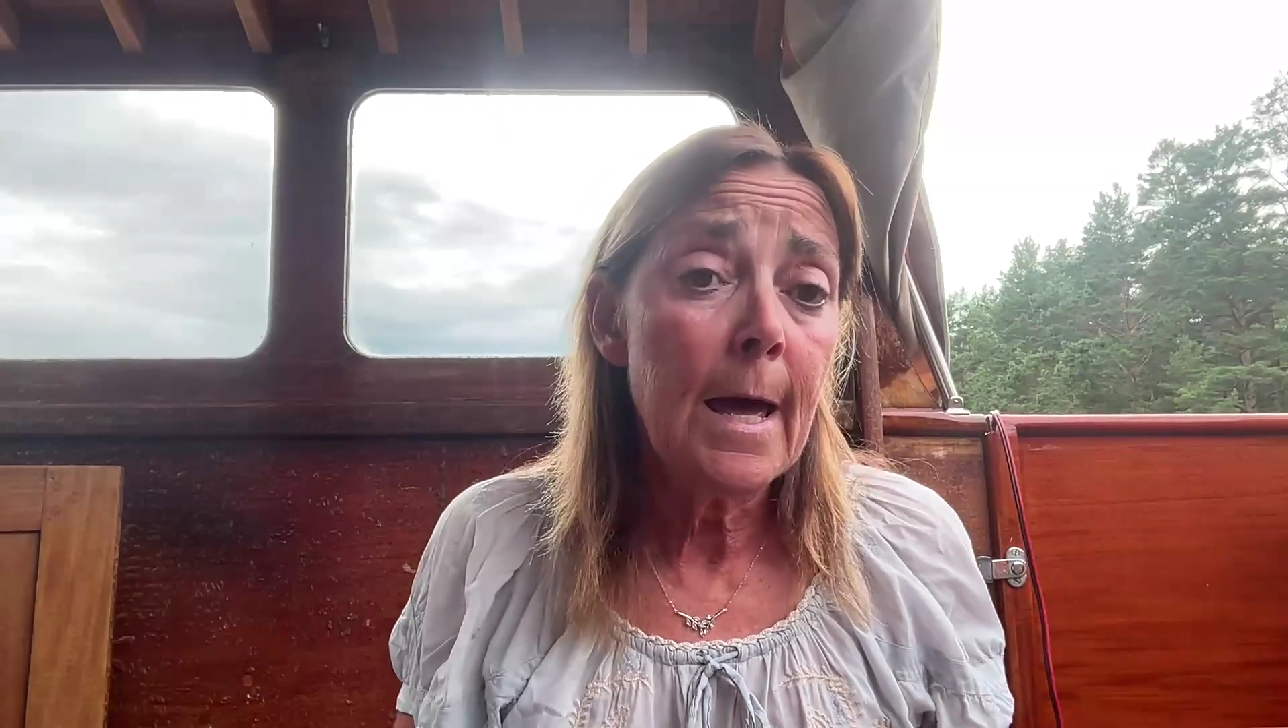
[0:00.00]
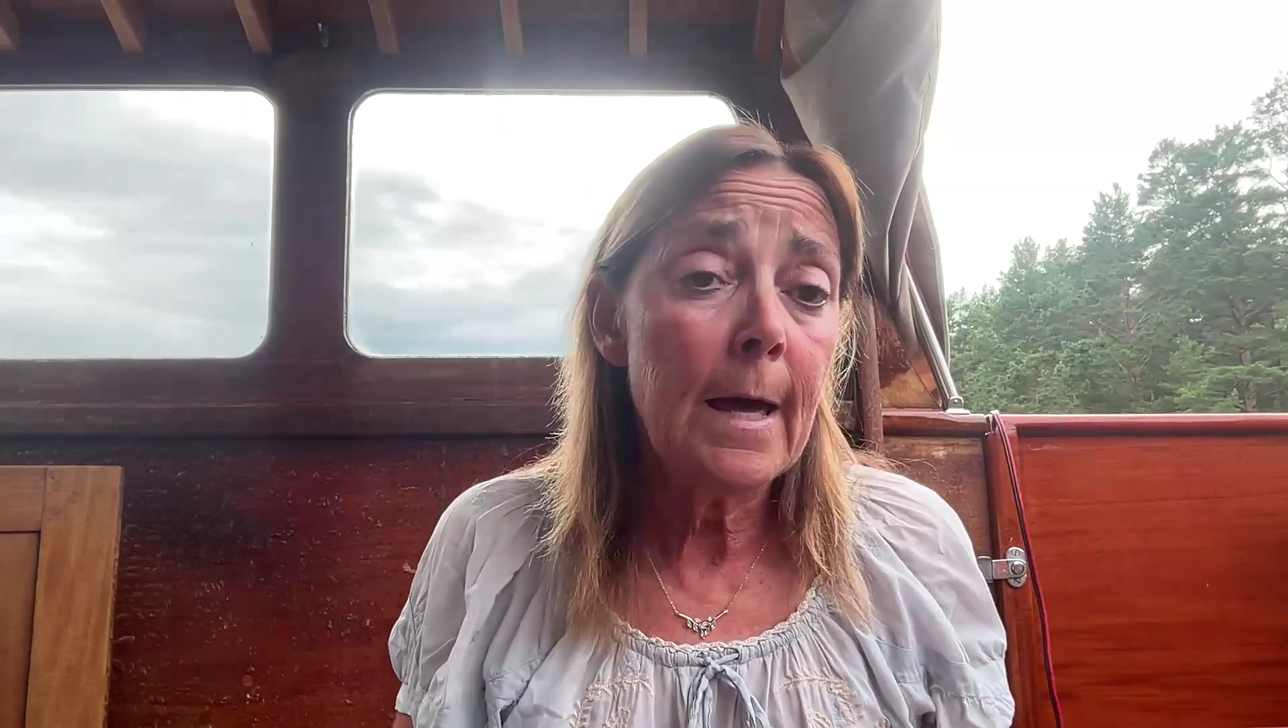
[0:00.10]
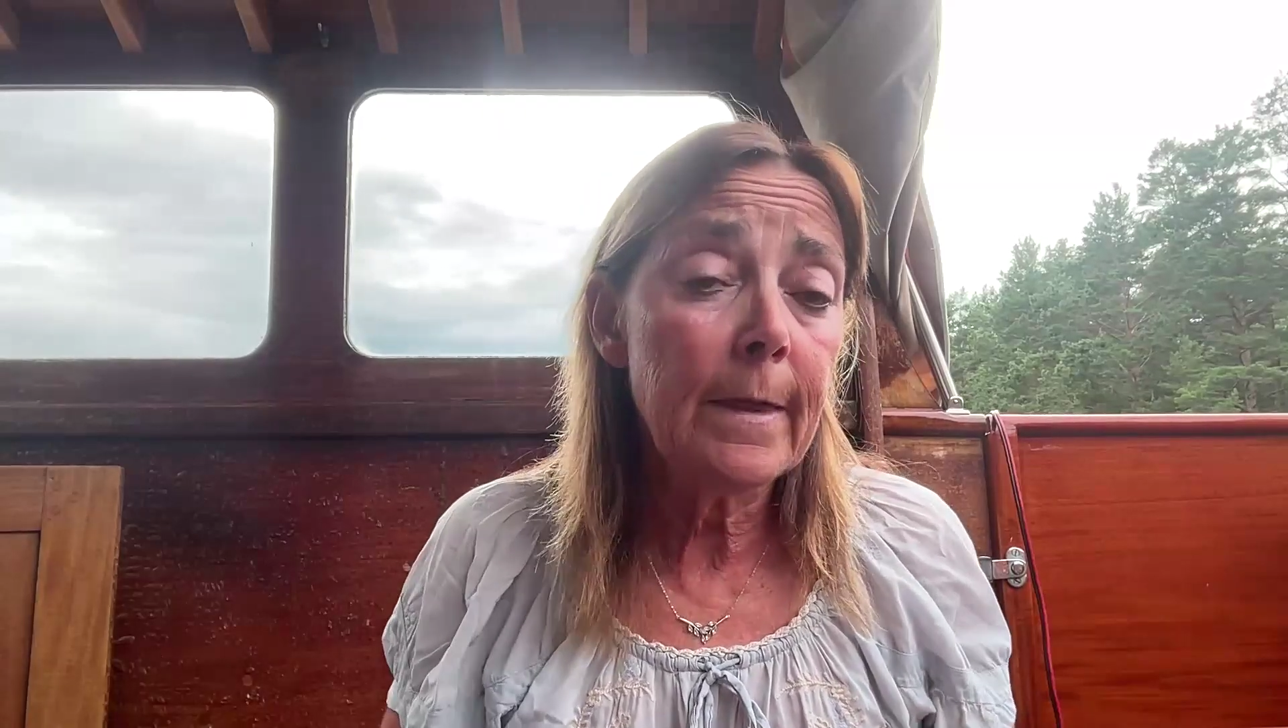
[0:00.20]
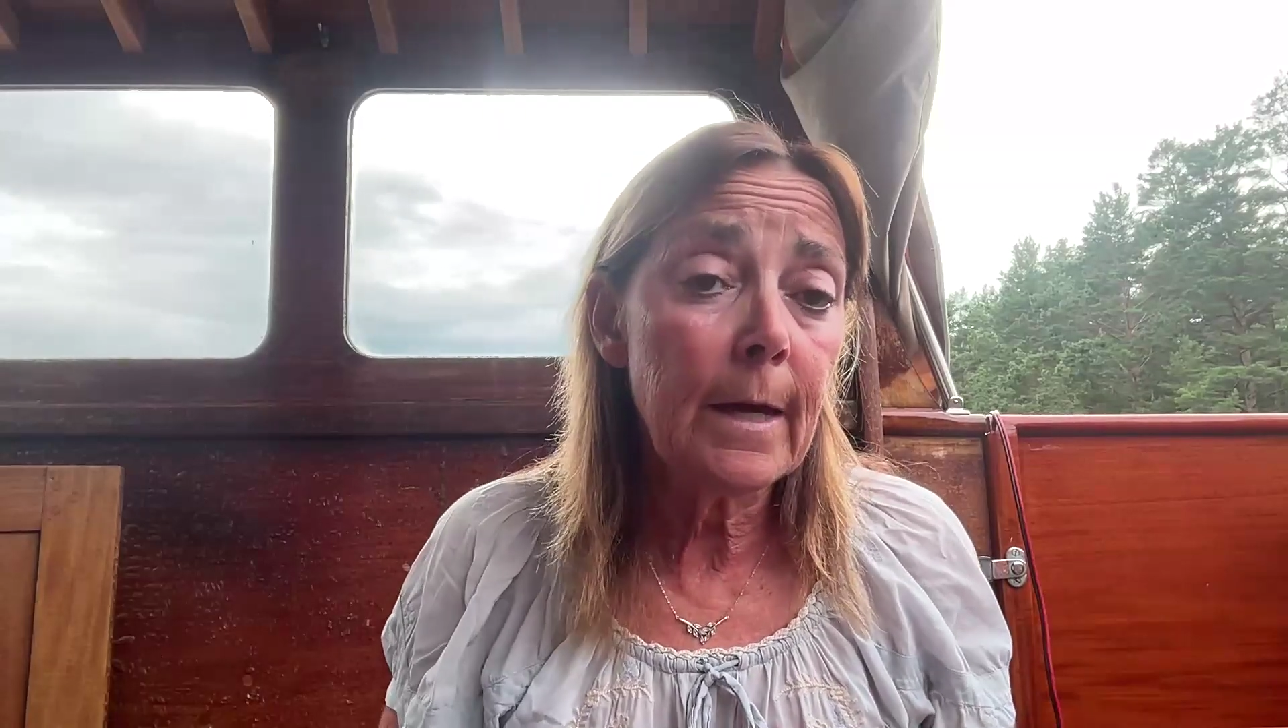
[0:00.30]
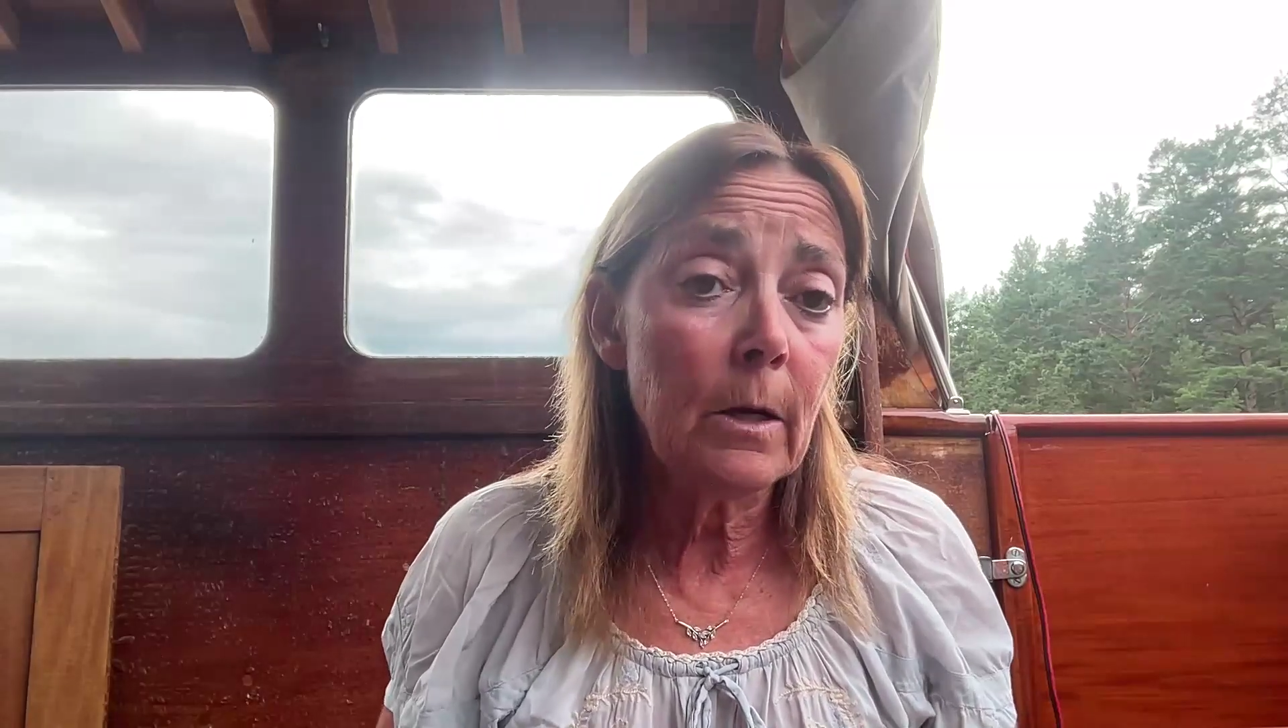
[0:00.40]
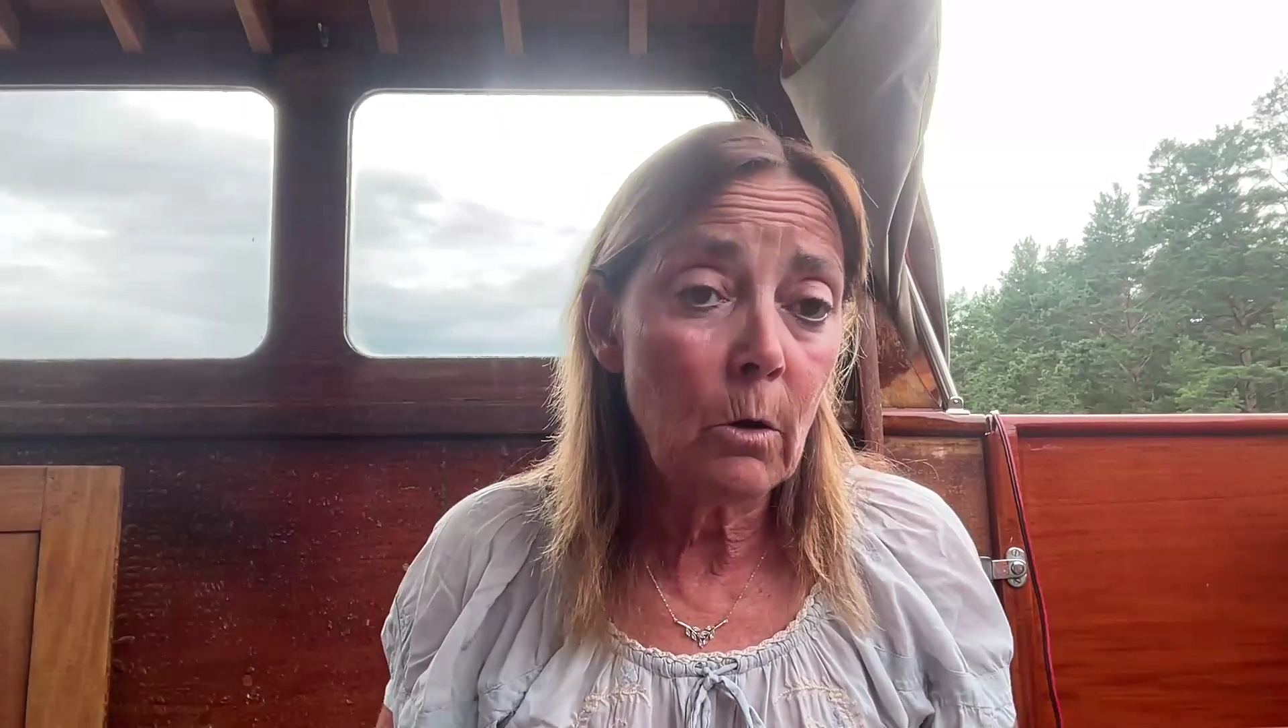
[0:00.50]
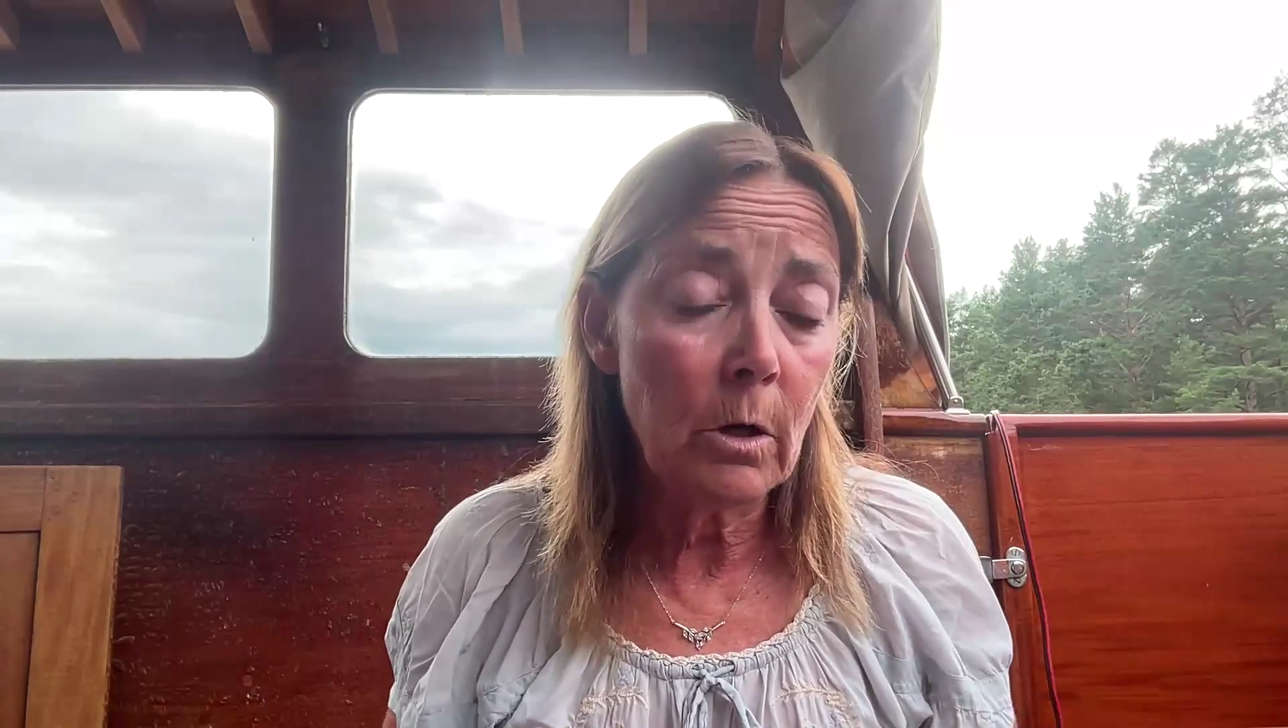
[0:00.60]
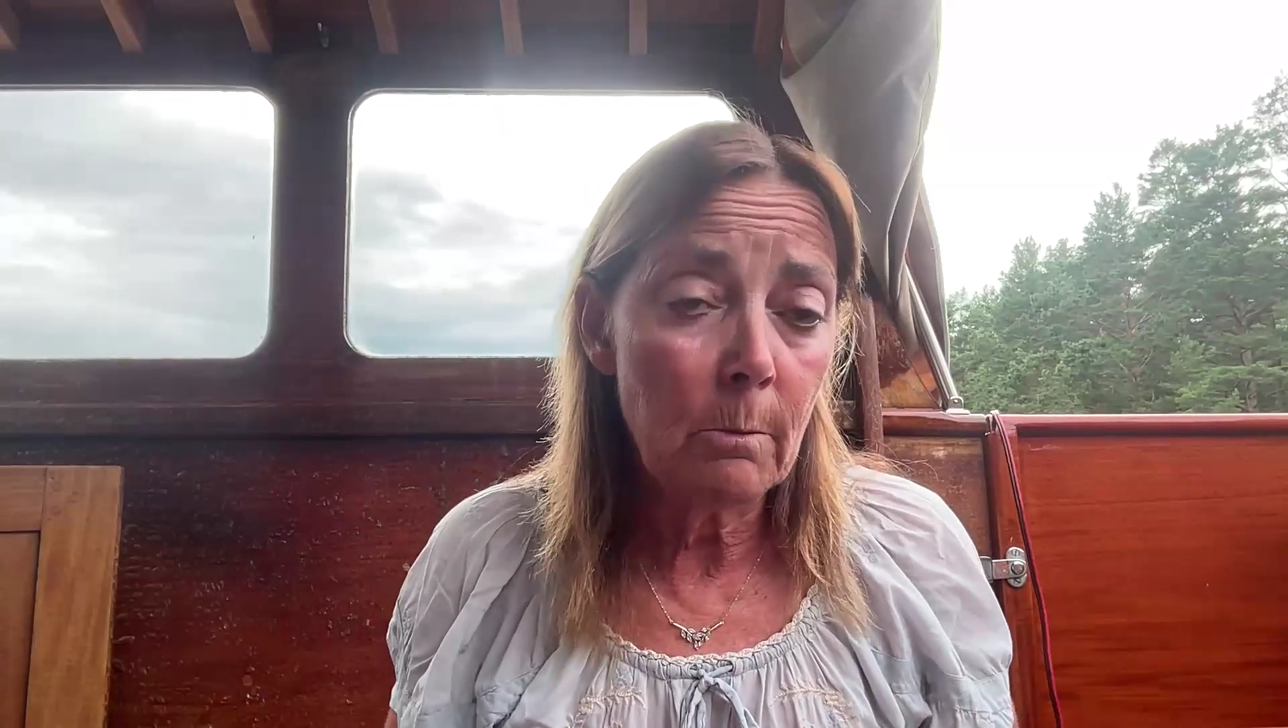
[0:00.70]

And then on